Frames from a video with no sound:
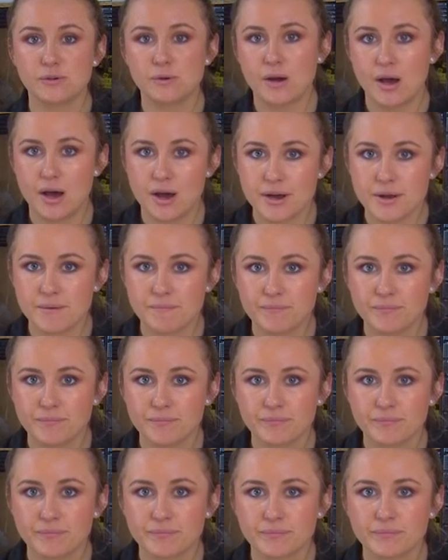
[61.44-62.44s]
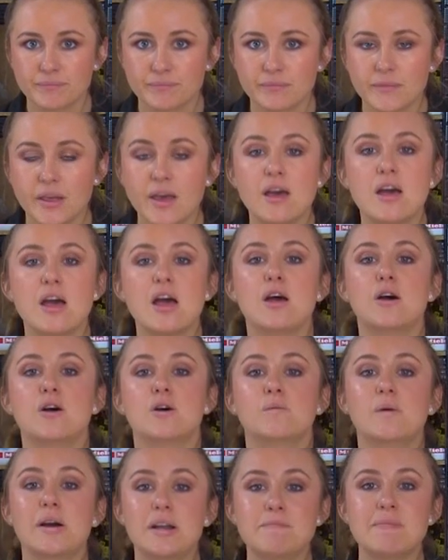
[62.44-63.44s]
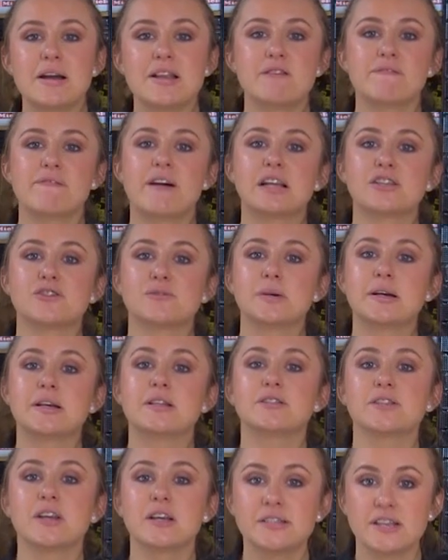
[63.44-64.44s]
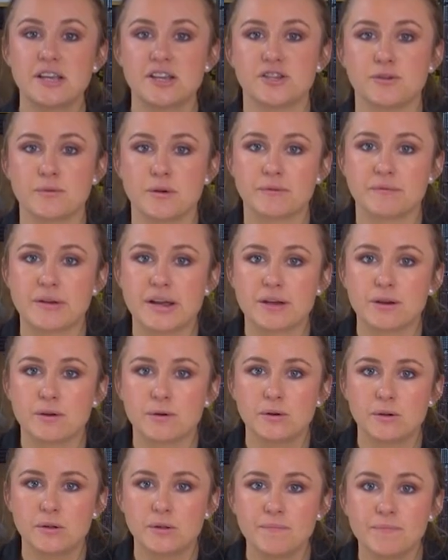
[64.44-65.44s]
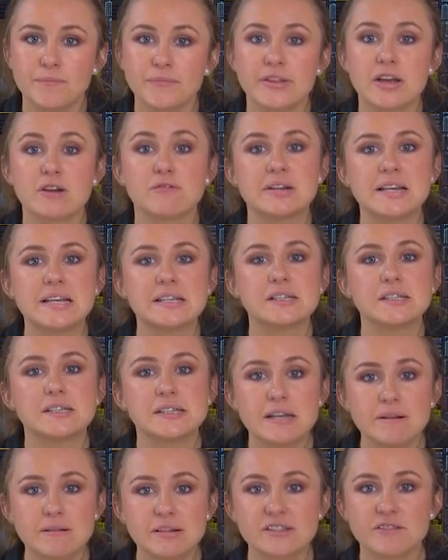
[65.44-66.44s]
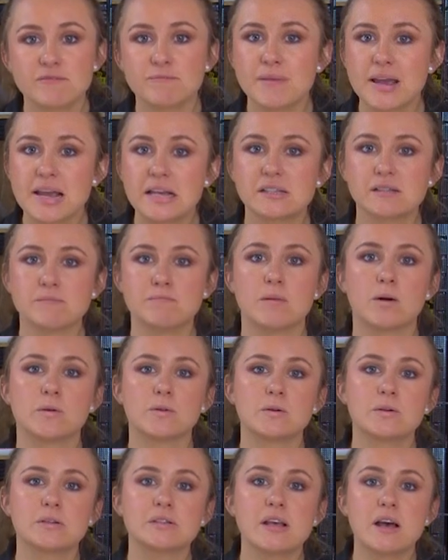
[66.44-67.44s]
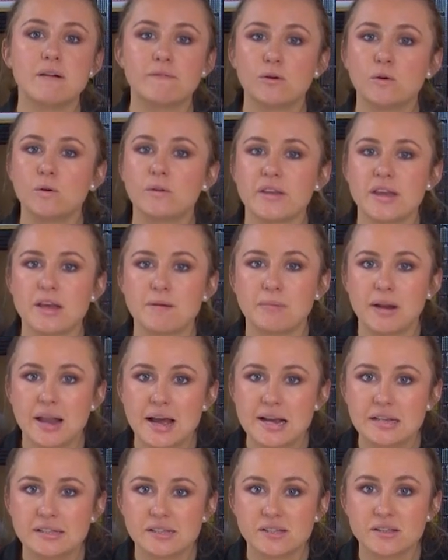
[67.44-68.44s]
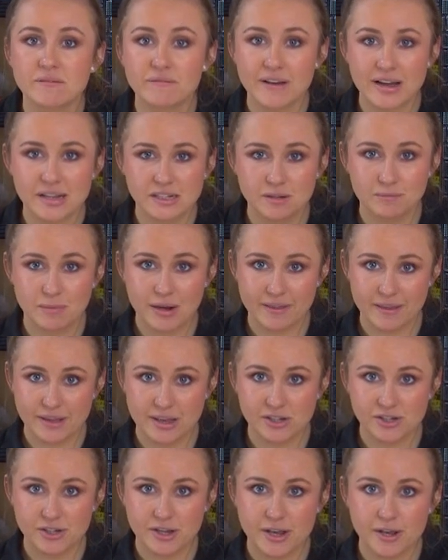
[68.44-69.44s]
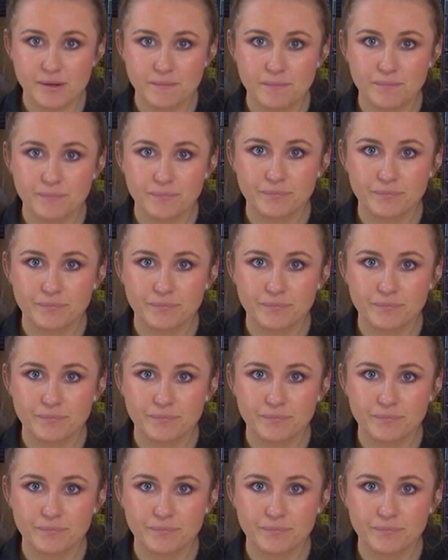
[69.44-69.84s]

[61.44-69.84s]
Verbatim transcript: your home. When a manufacturer does issue a recall, they'll release a series of makes and models of all the appliances affected by the issue.